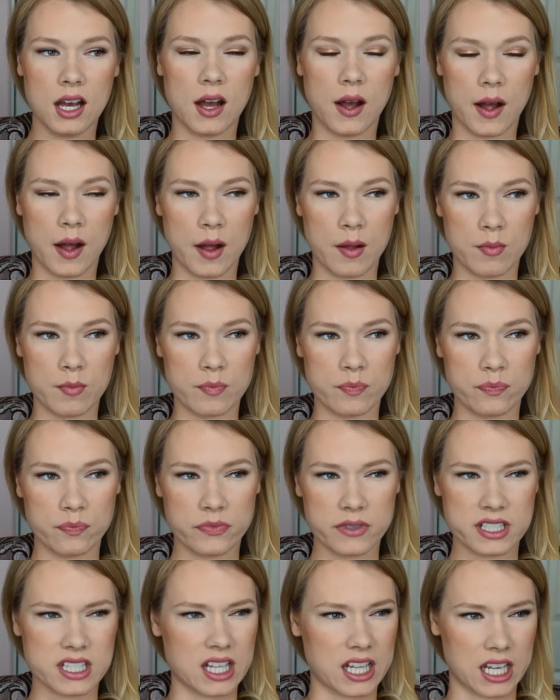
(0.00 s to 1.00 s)
to
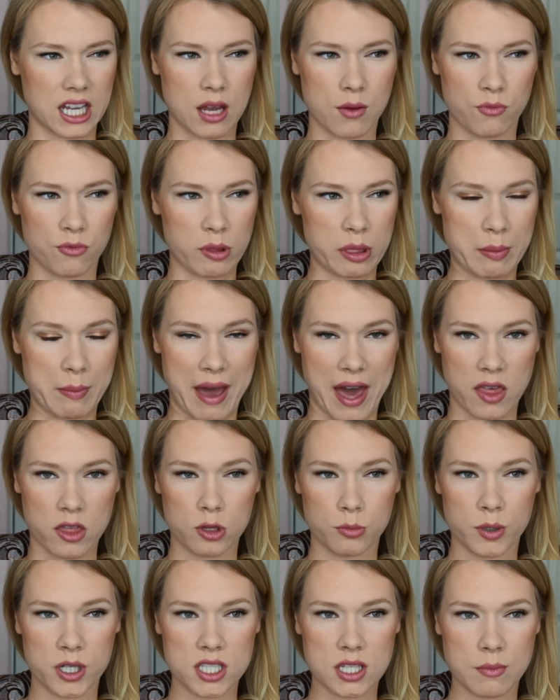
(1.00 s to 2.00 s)
like come from the
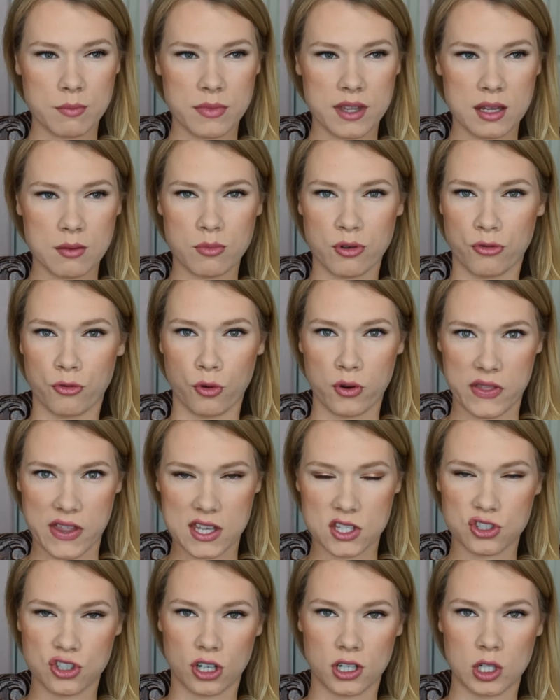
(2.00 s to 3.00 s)
bathroom or something before they
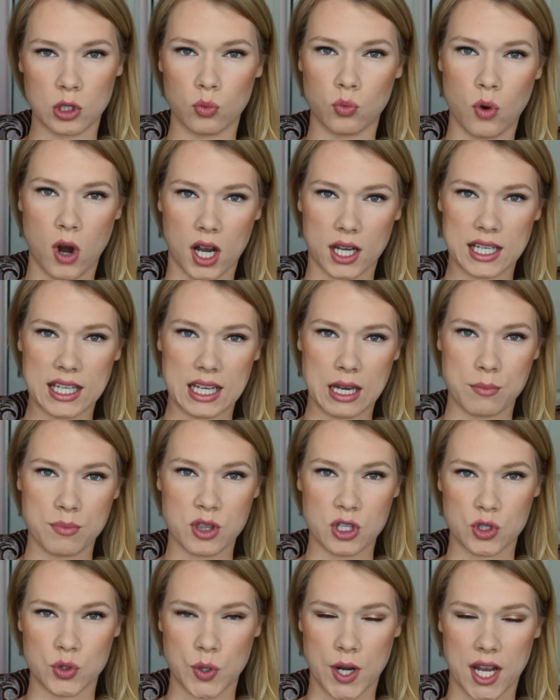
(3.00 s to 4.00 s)
started walking up
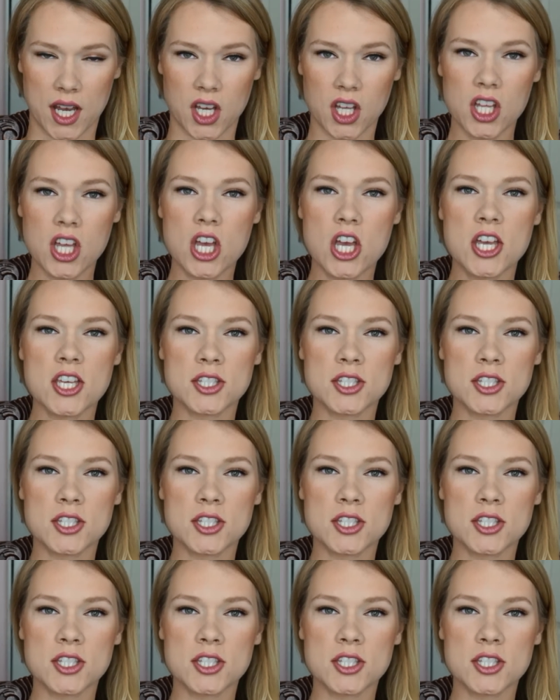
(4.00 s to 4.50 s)
the trail.